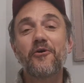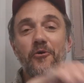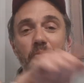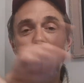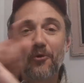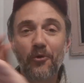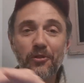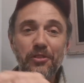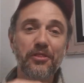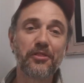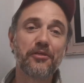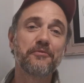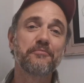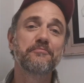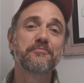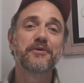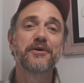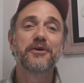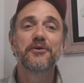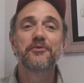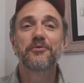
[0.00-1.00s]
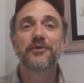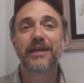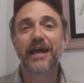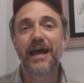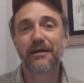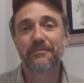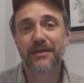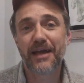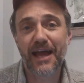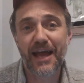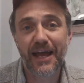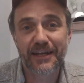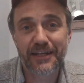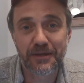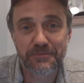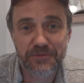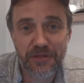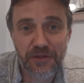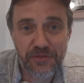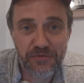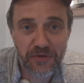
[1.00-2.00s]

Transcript: all of them would add, add up to